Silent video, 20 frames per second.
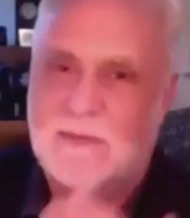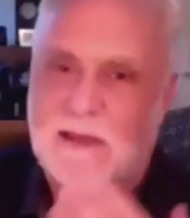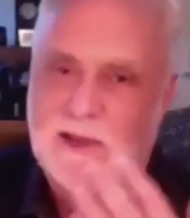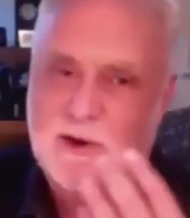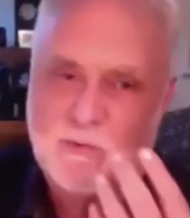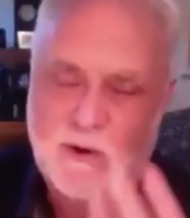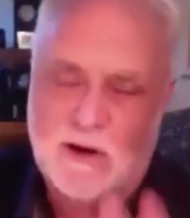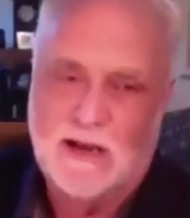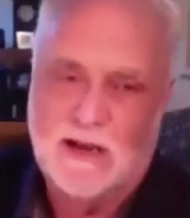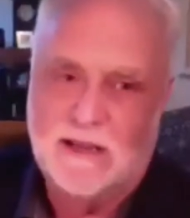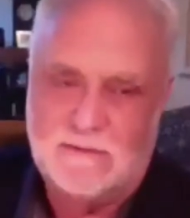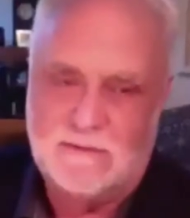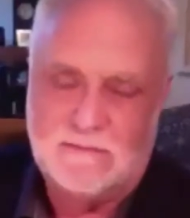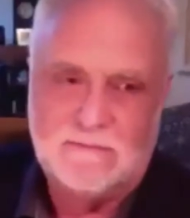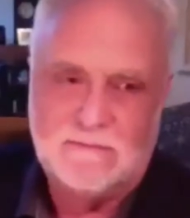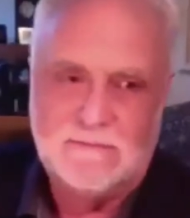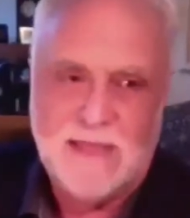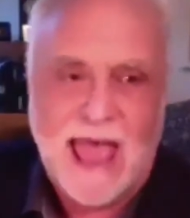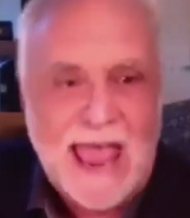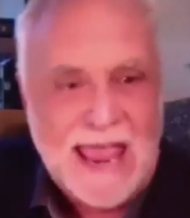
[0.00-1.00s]
mean you really
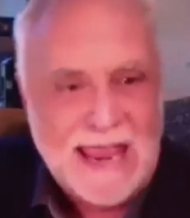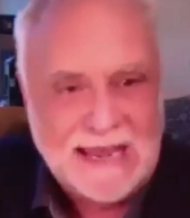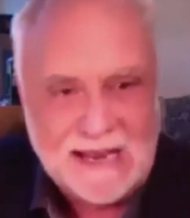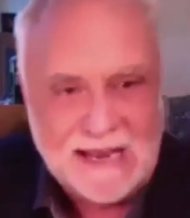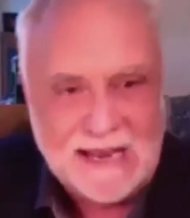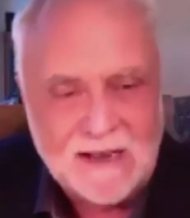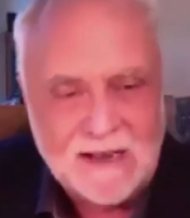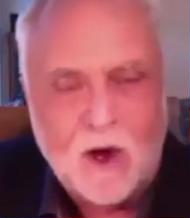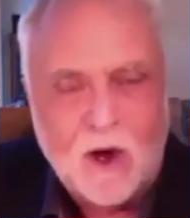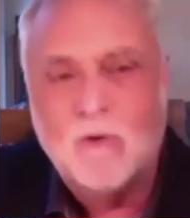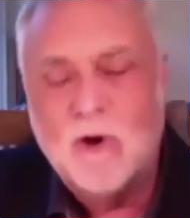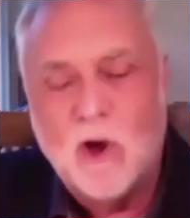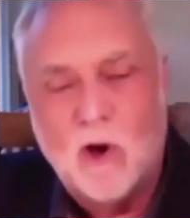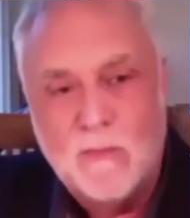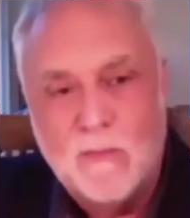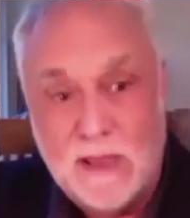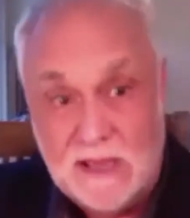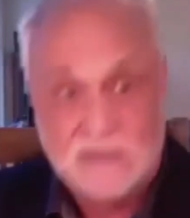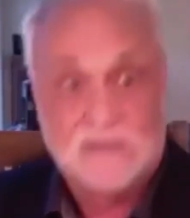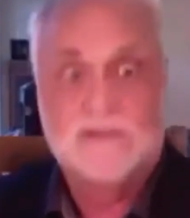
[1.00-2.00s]
hate it. Oh no
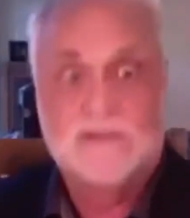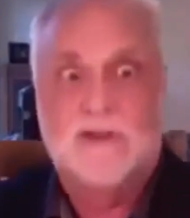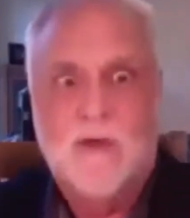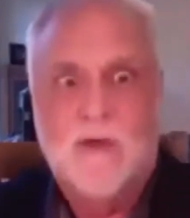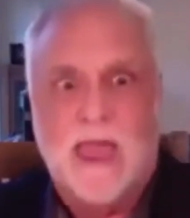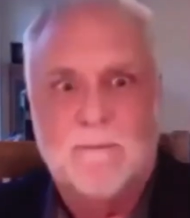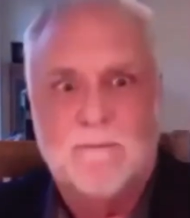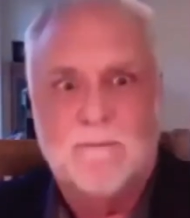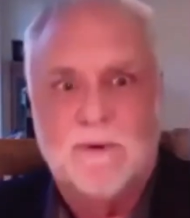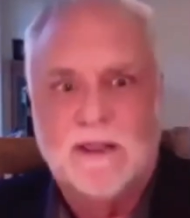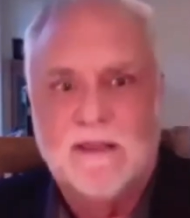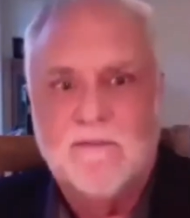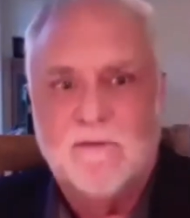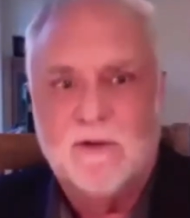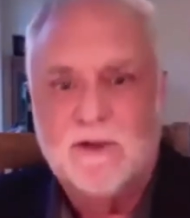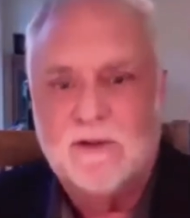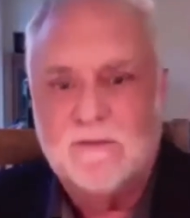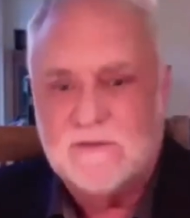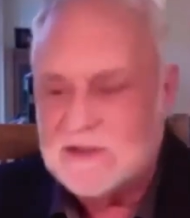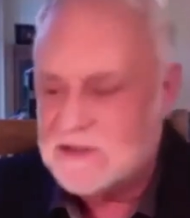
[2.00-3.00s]
means you can't believe what
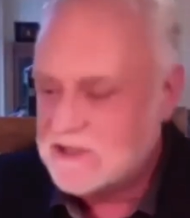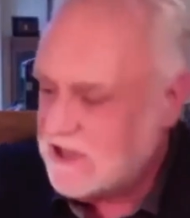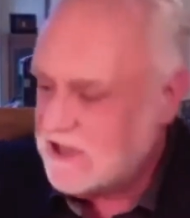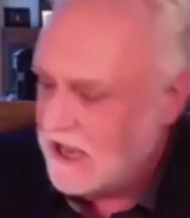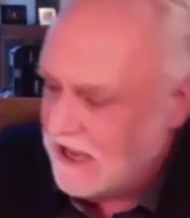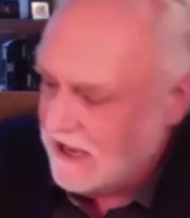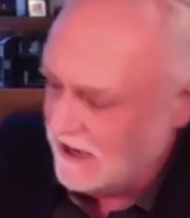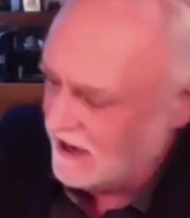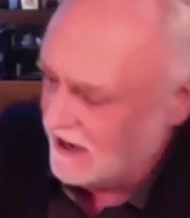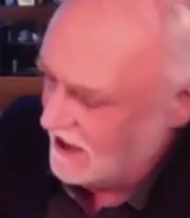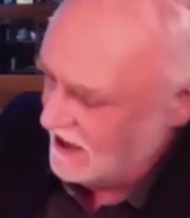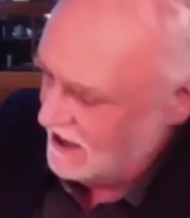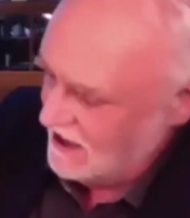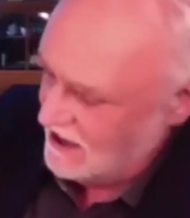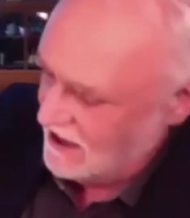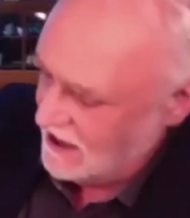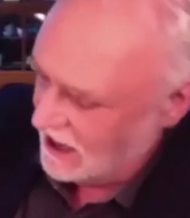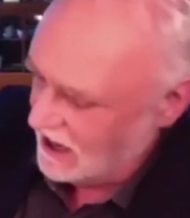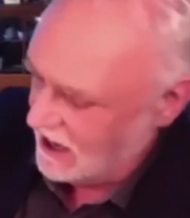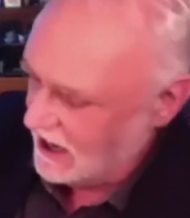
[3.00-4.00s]
you've just seen.
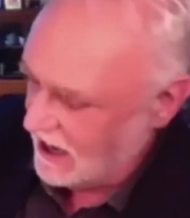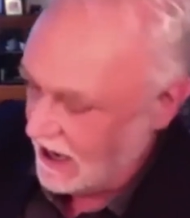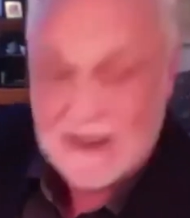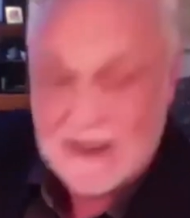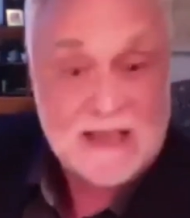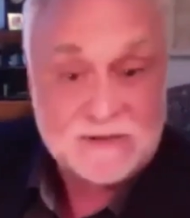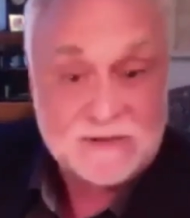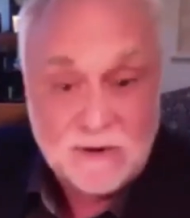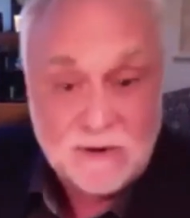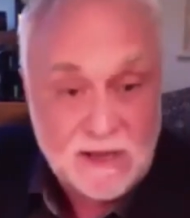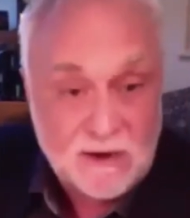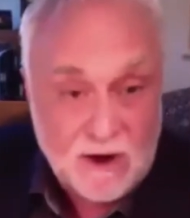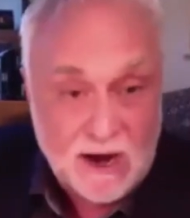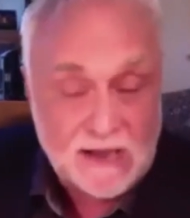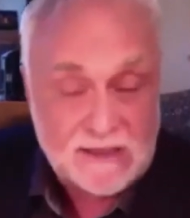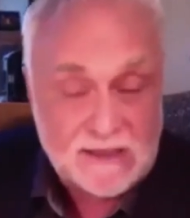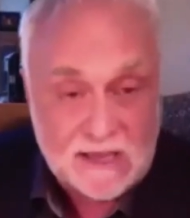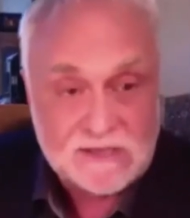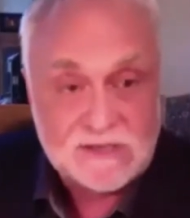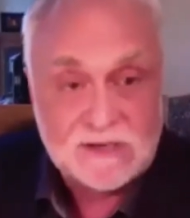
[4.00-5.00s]
Uh, and that's really
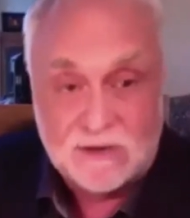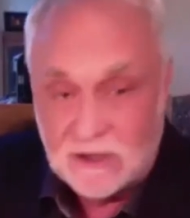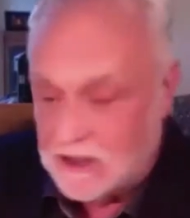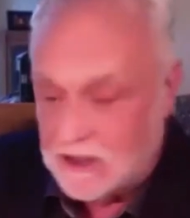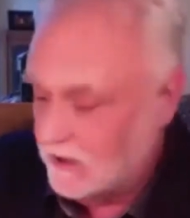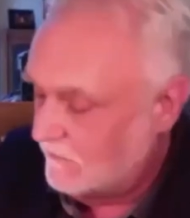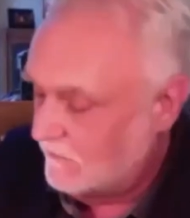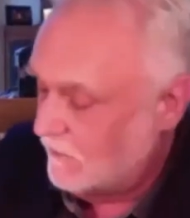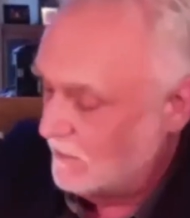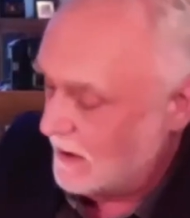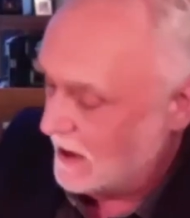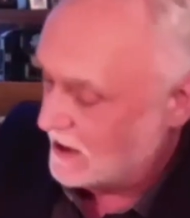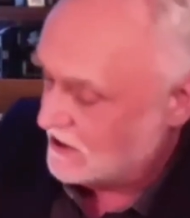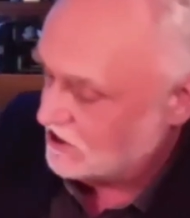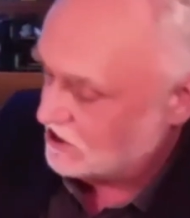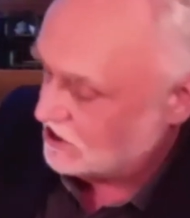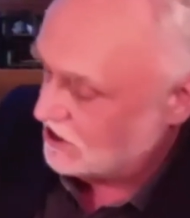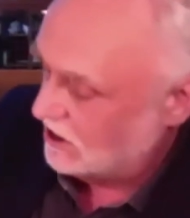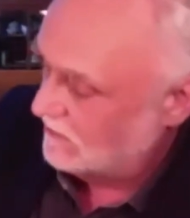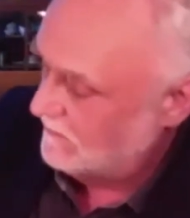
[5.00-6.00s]
great. That's a good thing for a
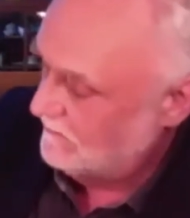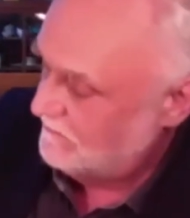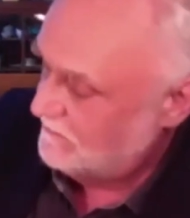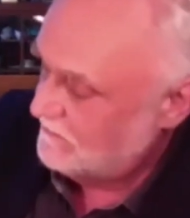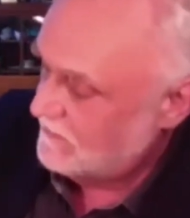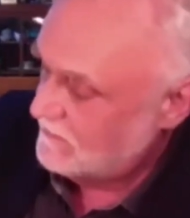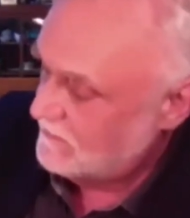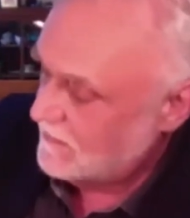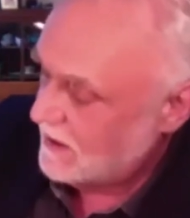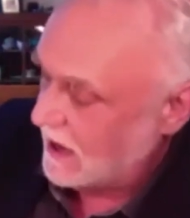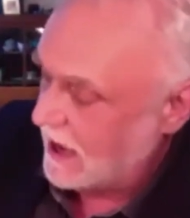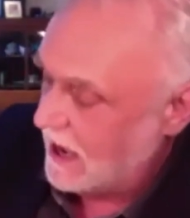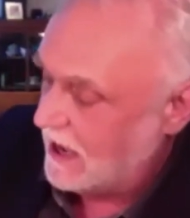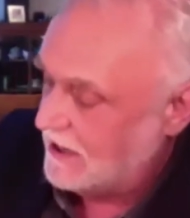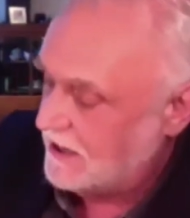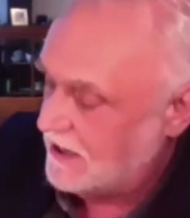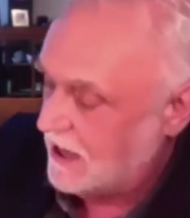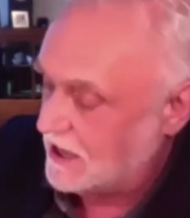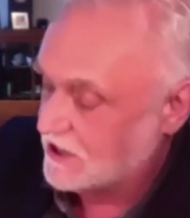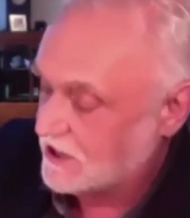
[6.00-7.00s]
magic show.
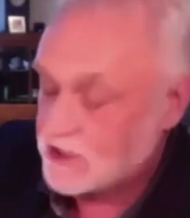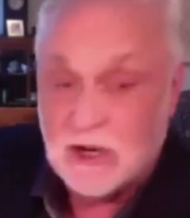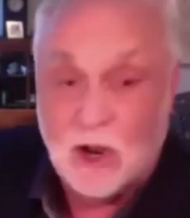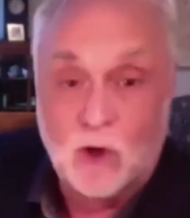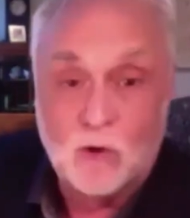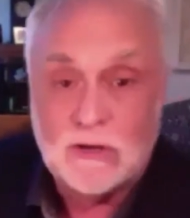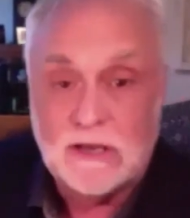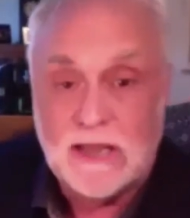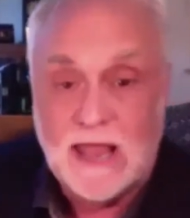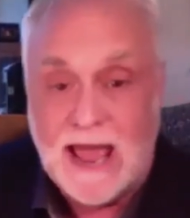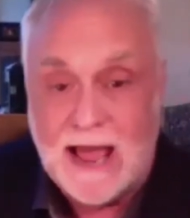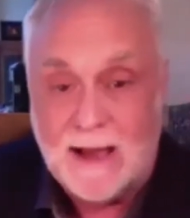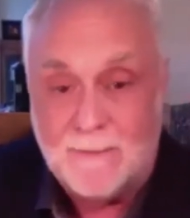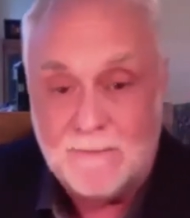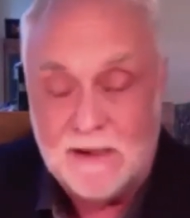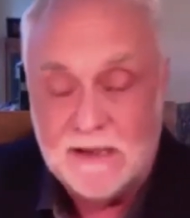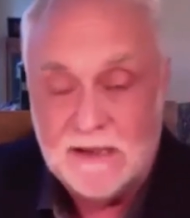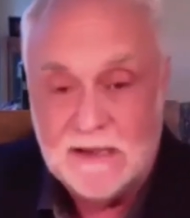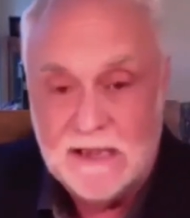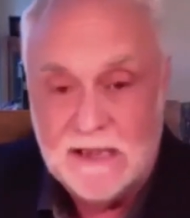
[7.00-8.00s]
And uh, slow clap.